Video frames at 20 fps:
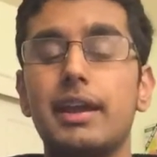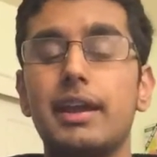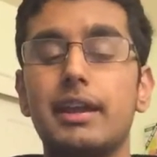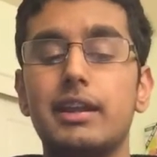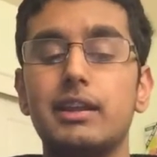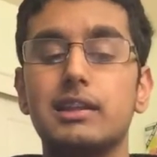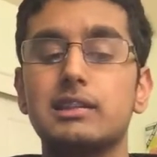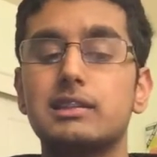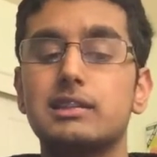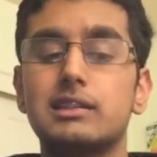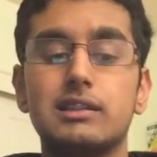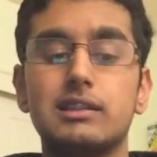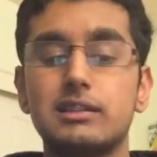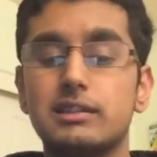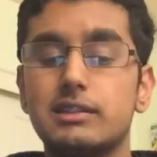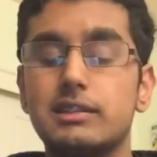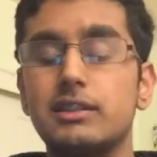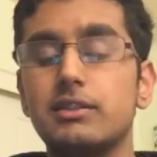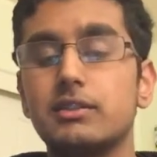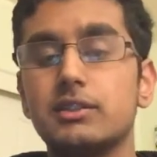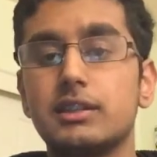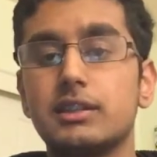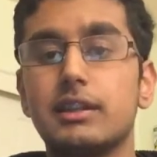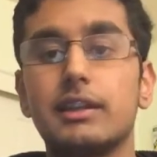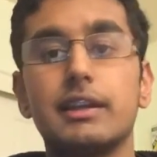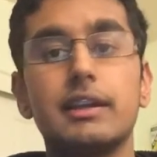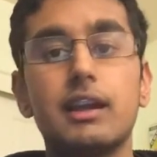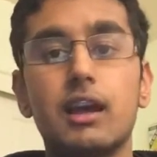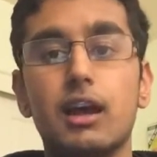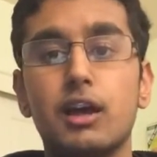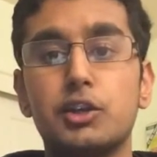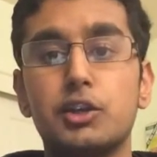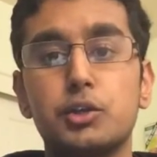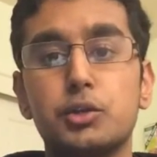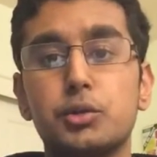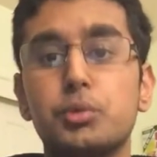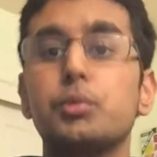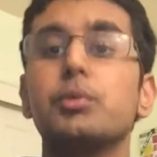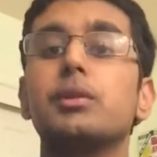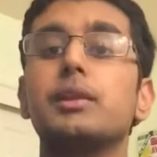It is seriously a
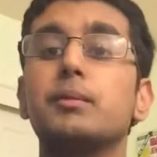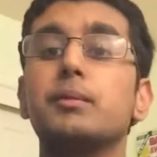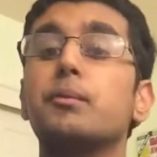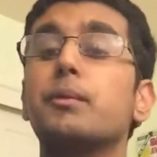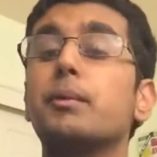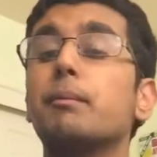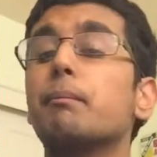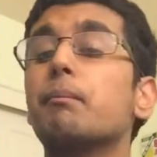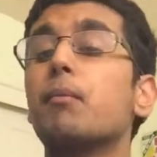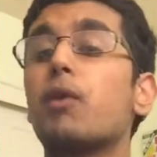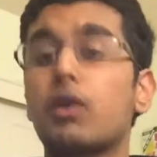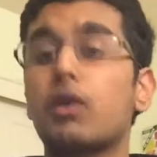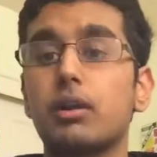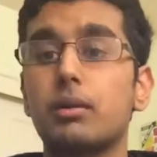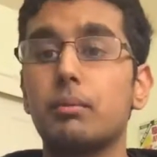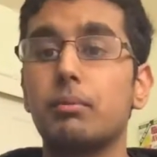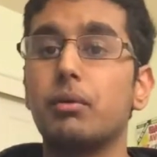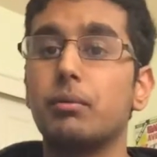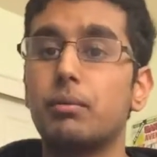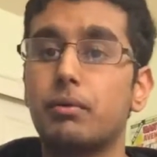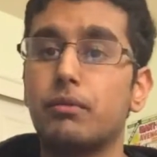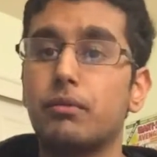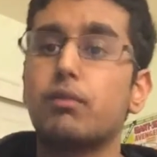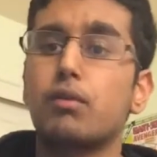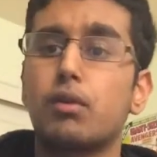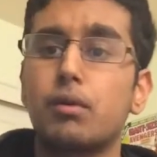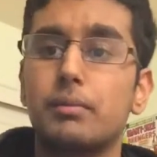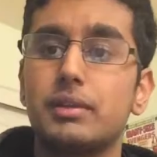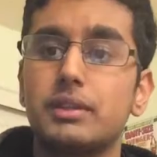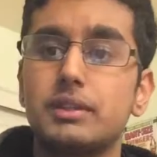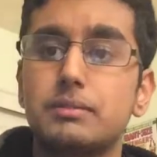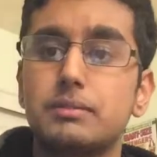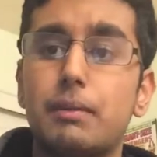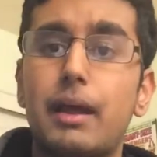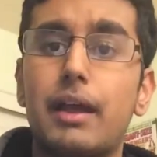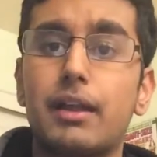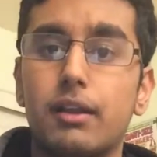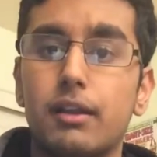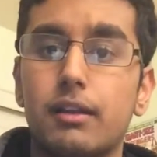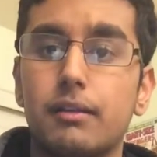truly remarkable performance
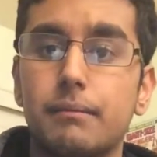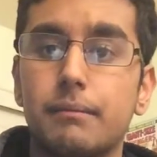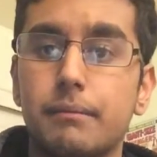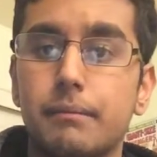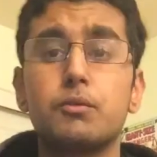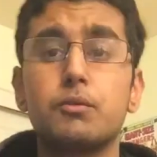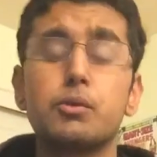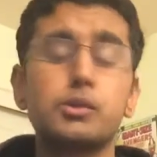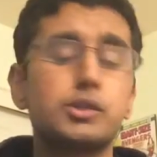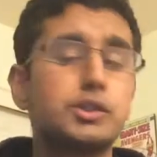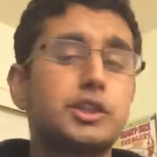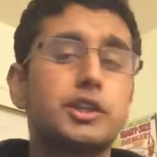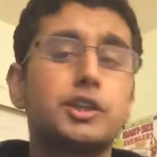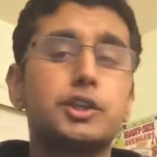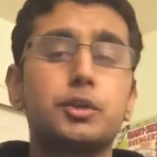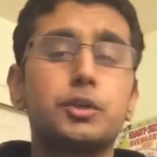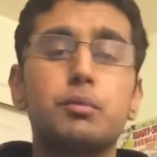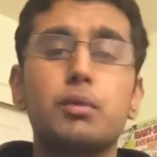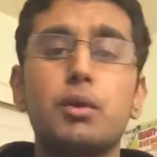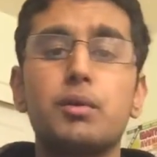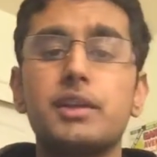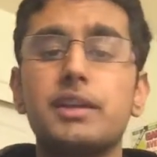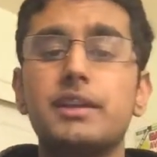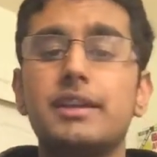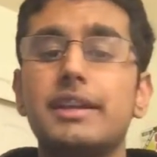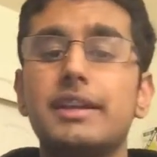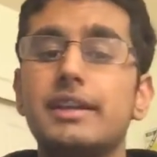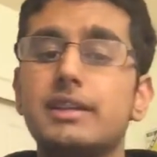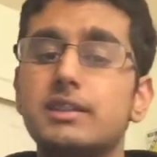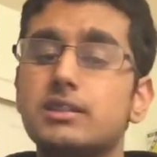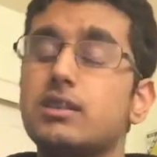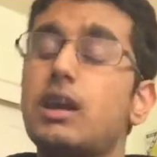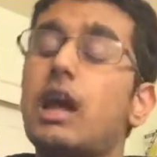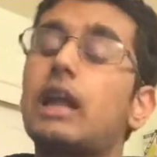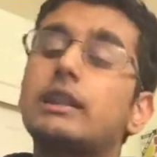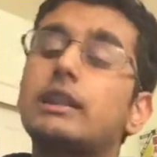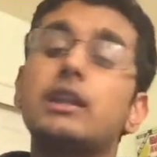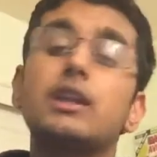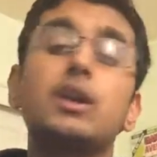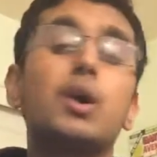by her. Of course, Saoirse Ronan is
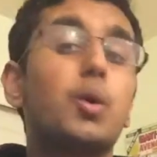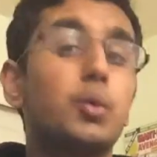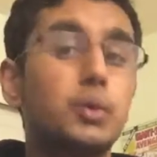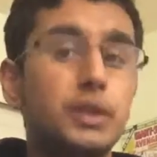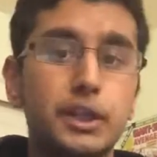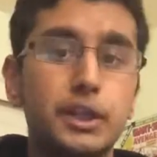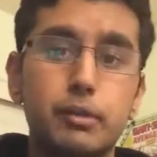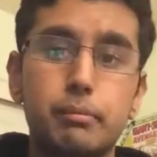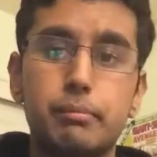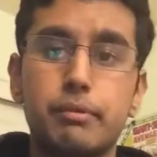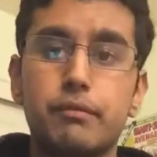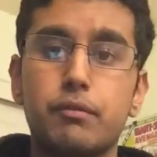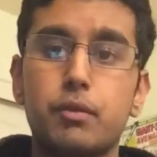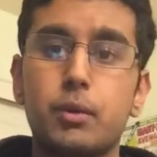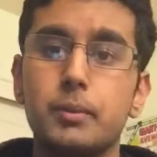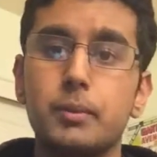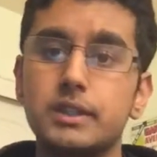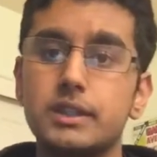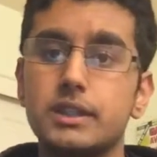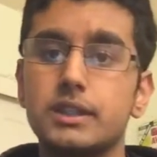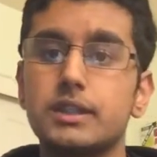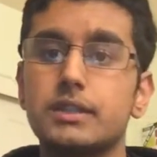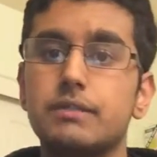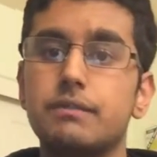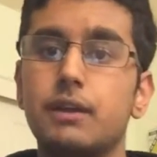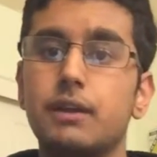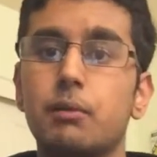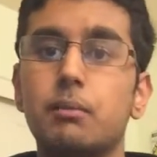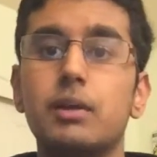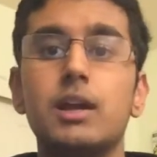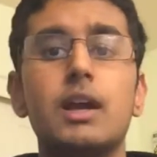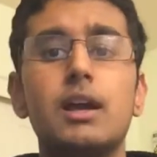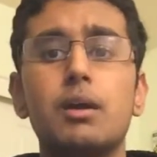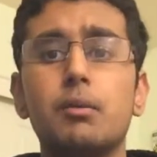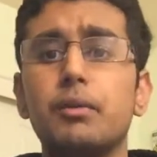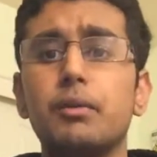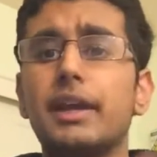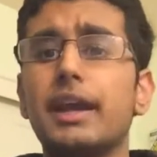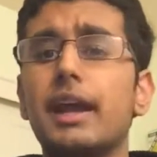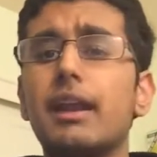not the only good performance in this film.
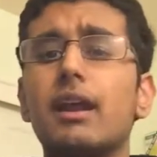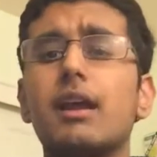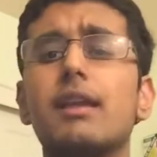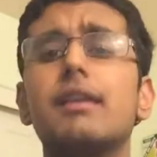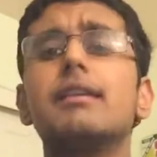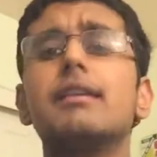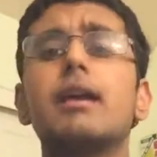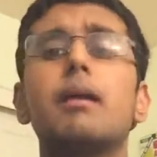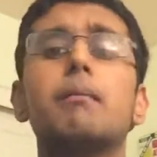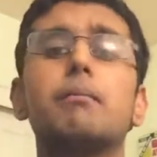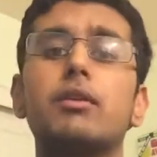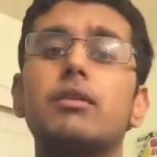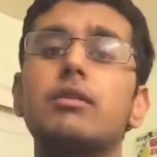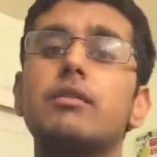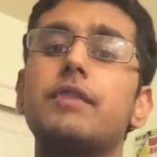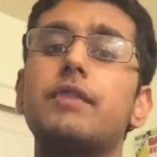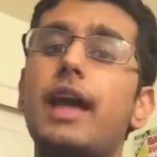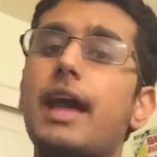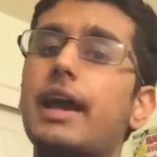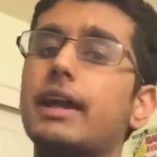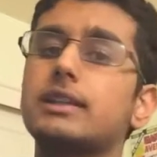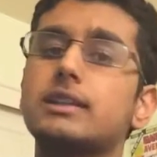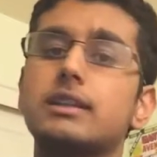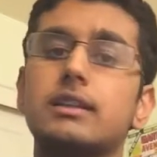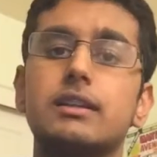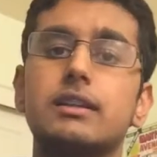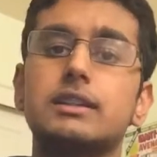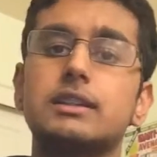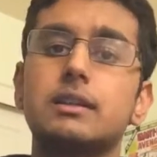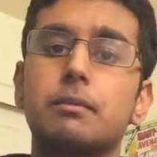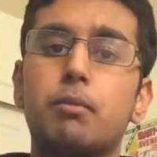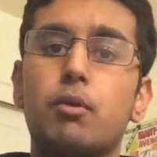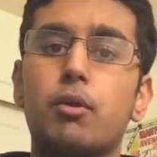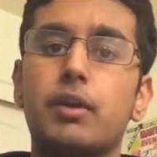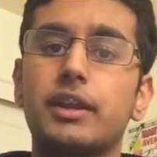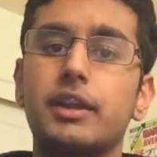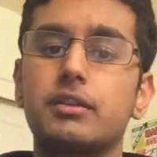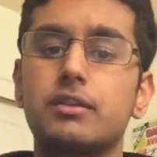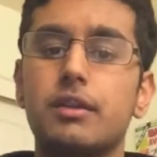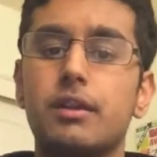We get a number of excellent
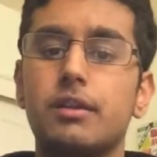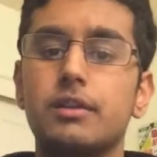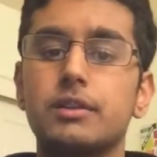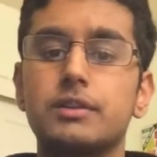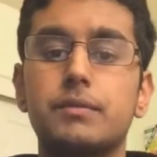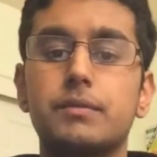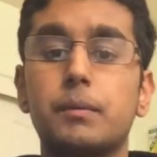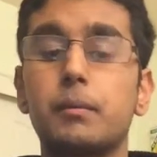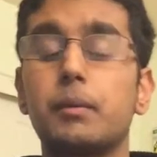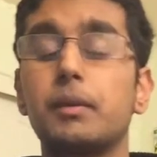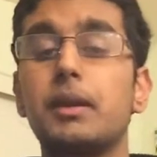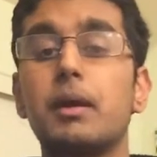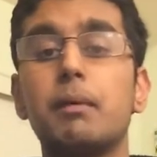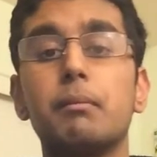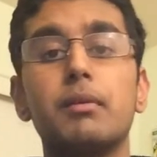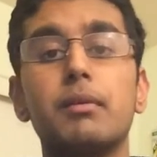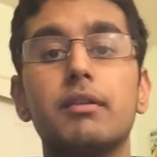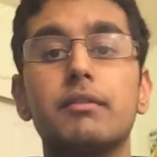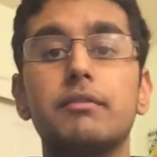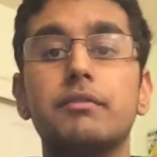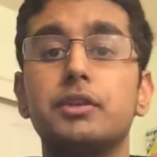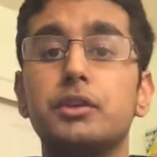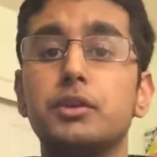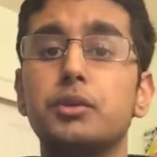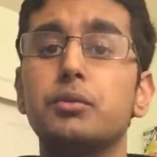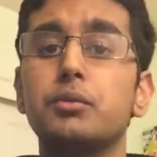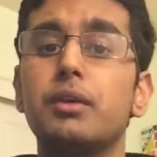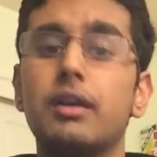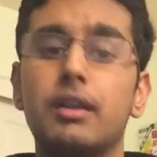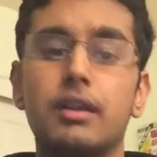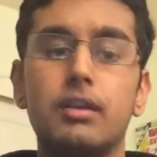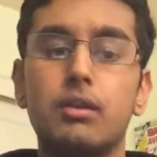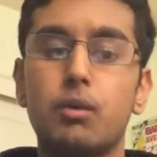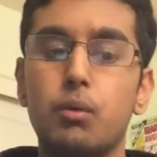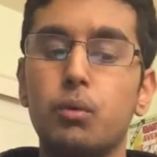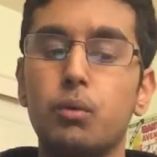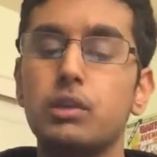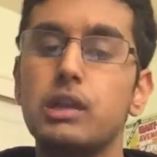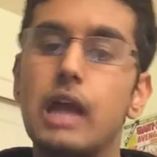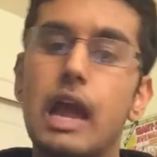supporting turns from a number of new and
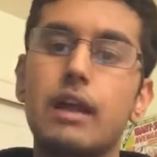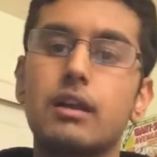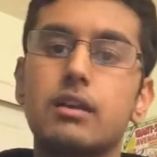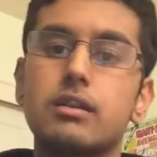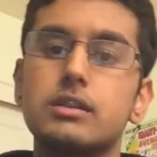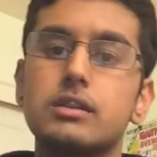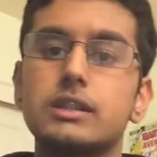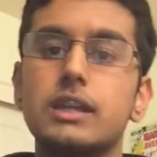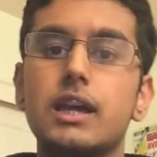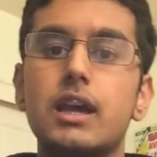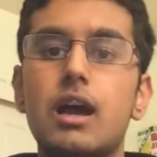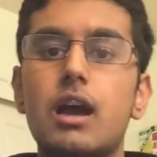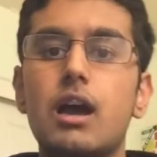old actors.